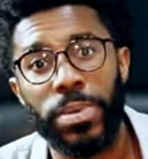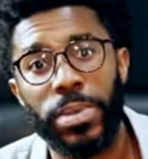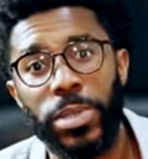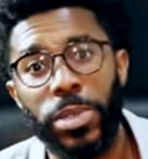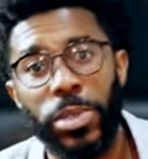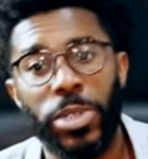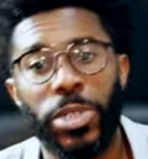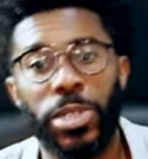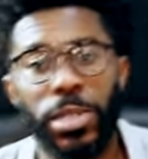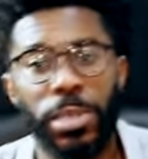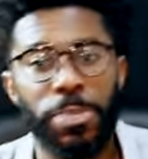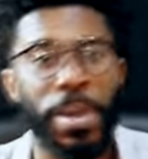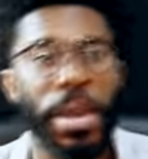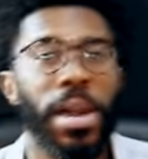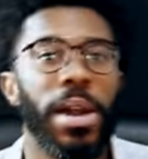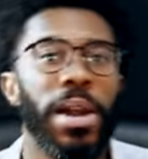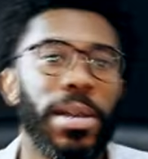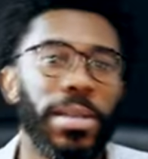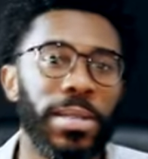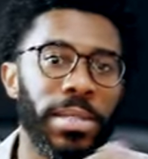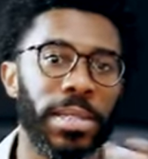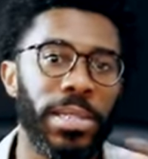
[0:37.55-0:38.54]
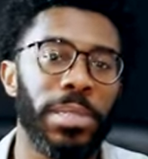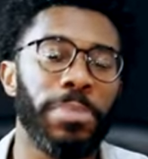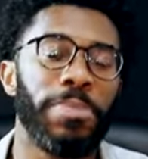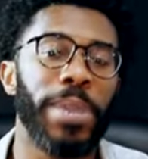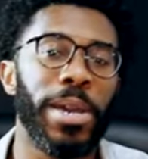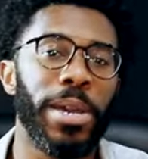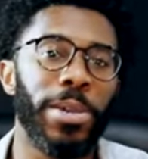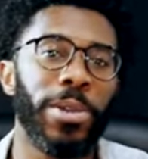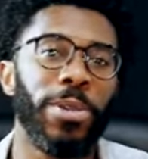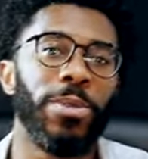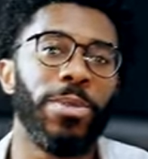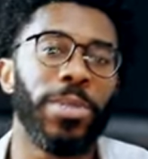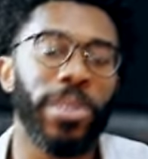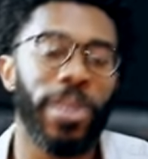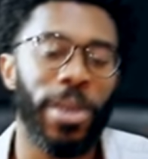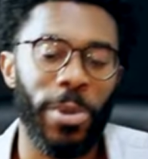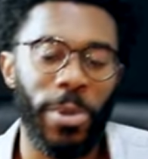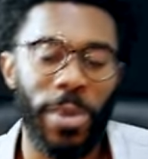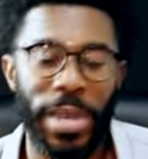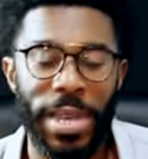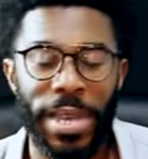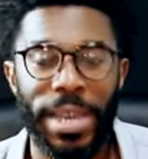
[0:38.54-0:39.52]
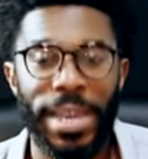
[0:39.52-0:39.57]
It's not just about us, it's about you.
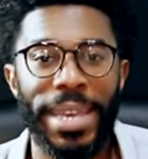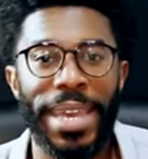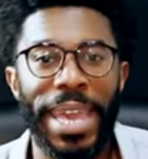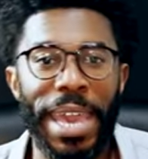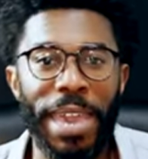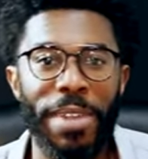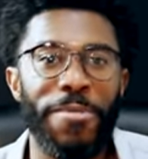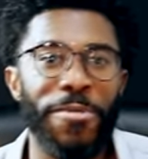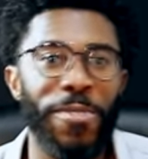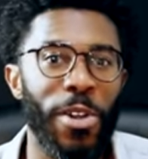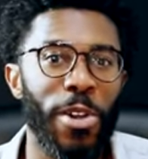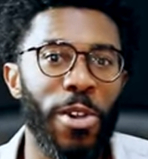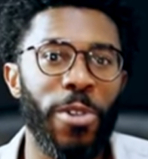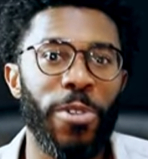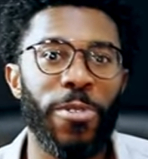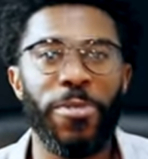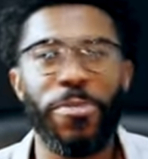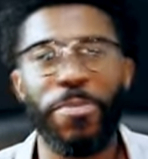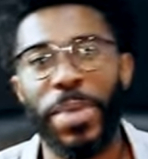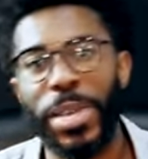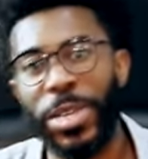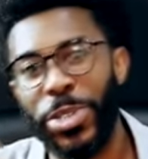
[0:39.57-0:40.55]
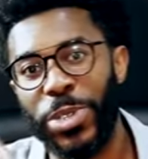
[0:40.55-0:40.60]
So get involved,